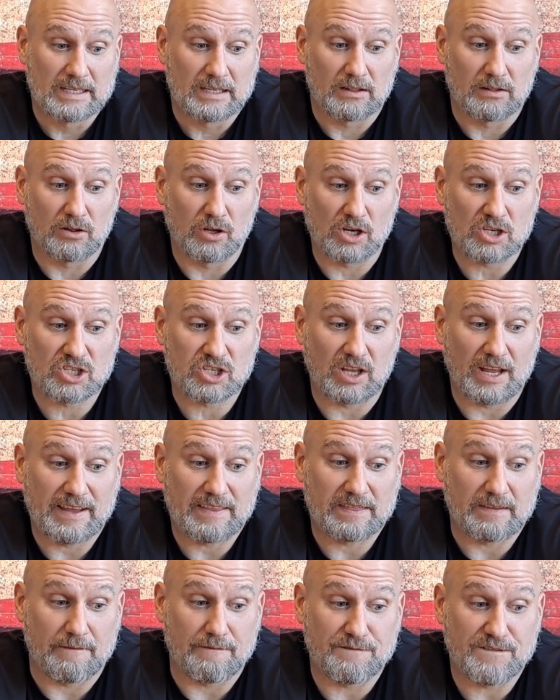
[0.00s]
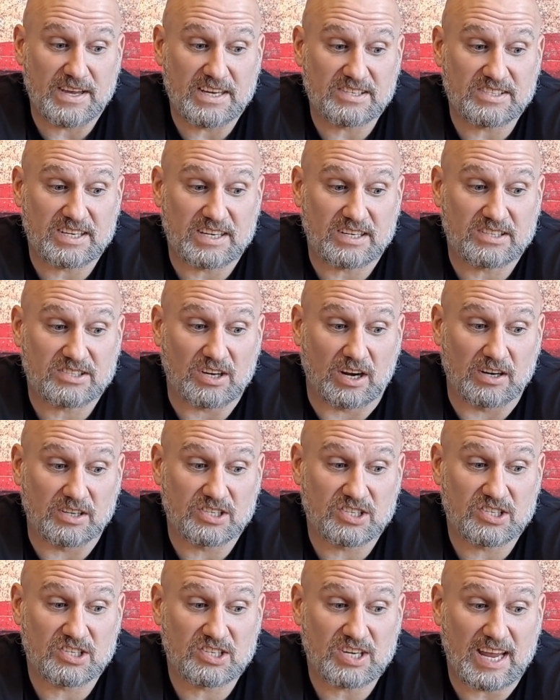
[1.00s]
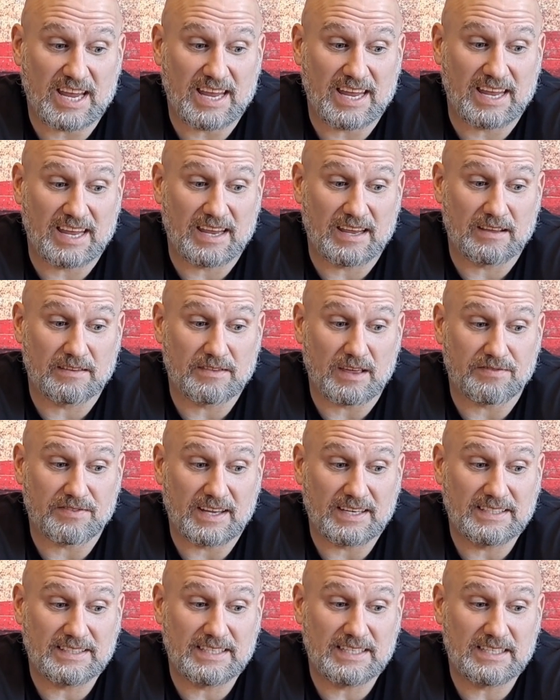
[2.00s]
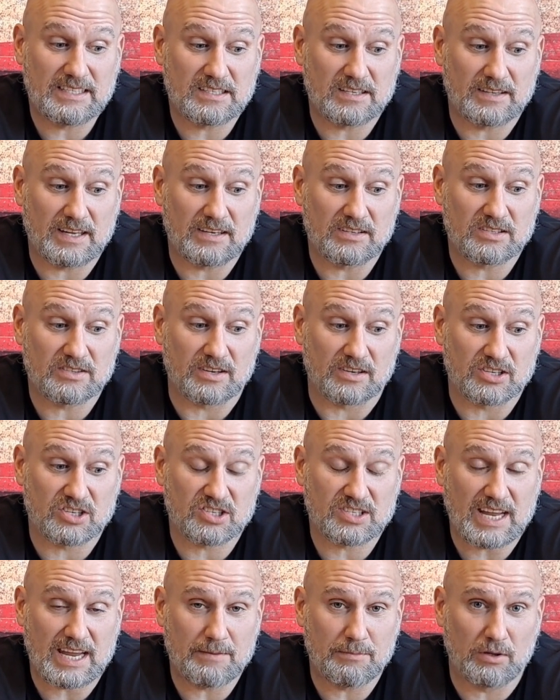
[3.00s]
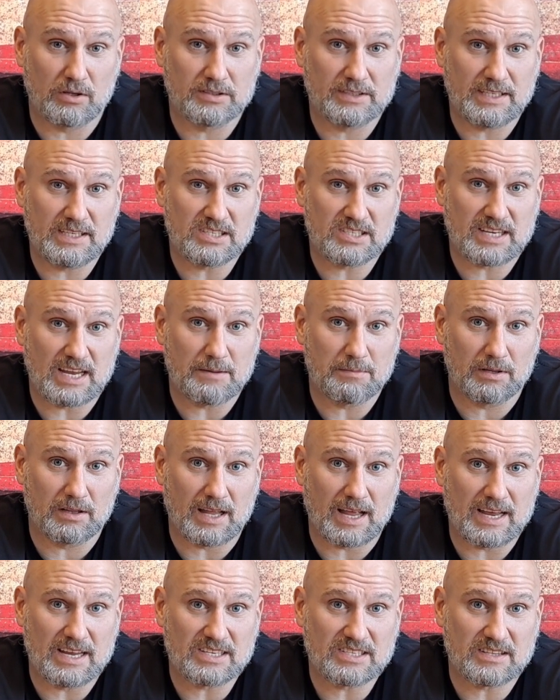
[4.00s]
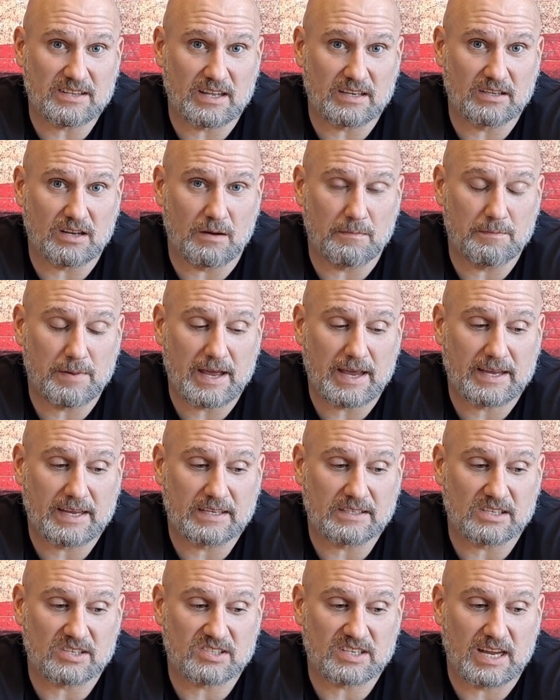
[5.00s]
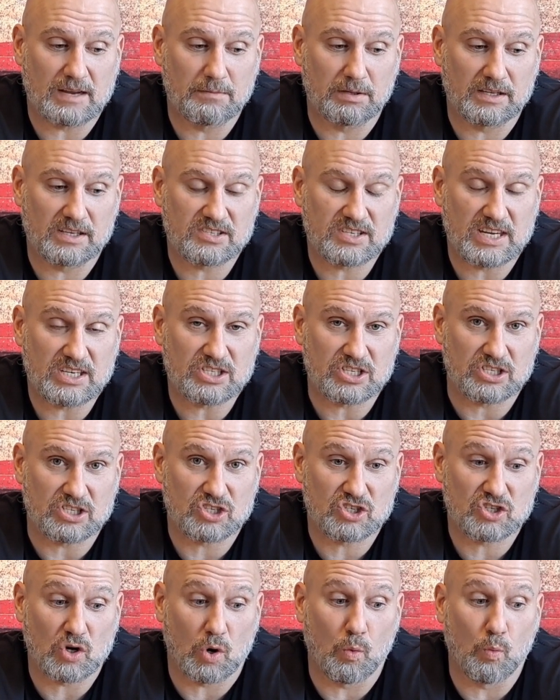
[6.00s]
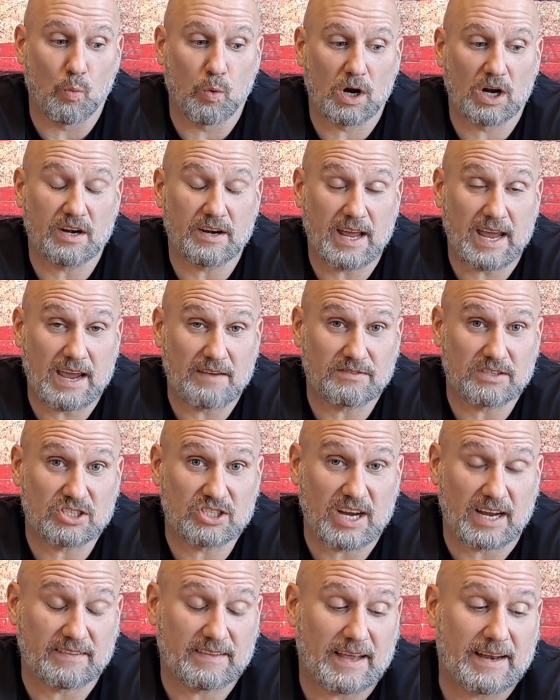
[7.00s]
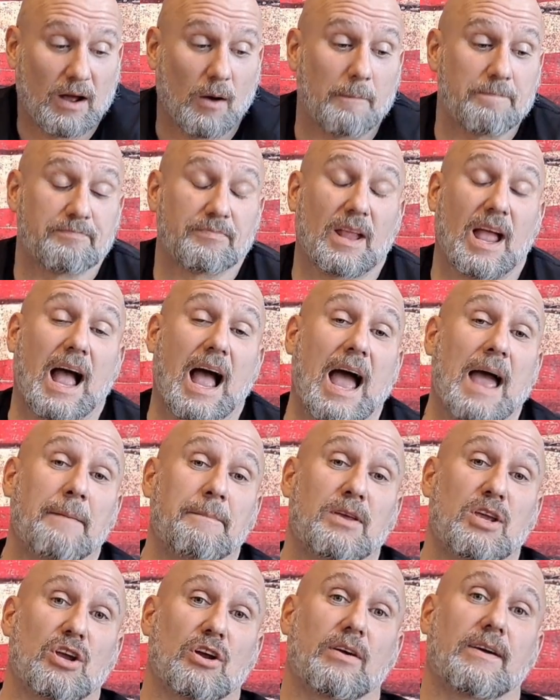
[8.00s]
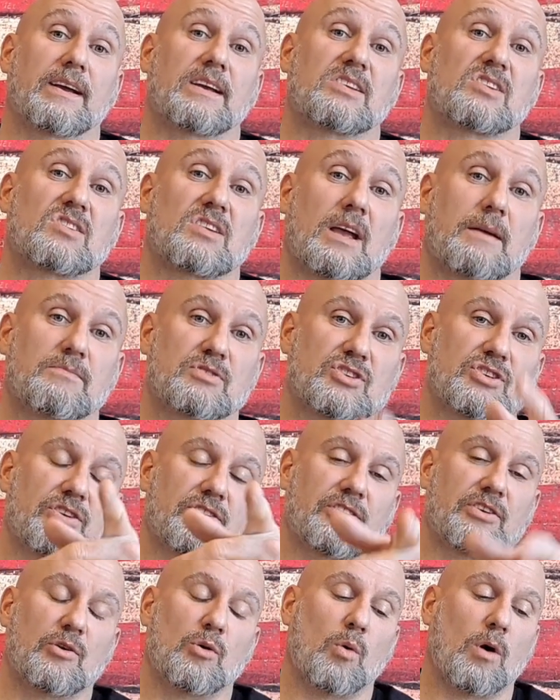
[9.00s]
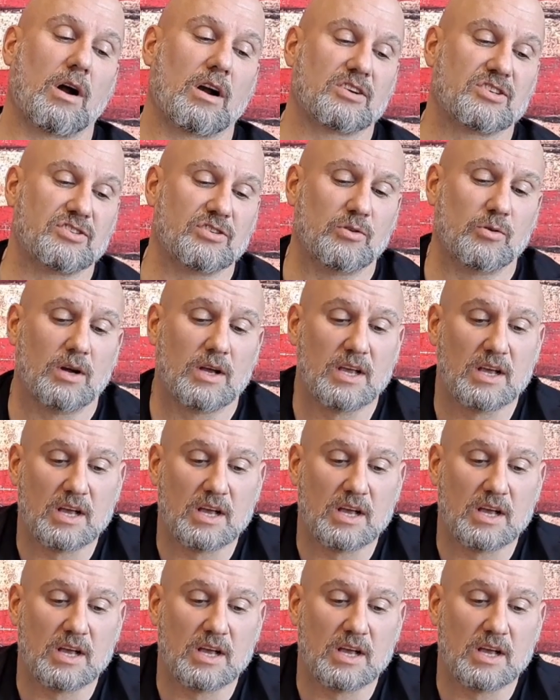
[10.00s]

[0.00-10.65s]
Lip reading: looks like the physics are saying that they're stable, destabilize, and then come back into stabilization. So we're going to have to check that out. I'm curious. I'm sure you are too.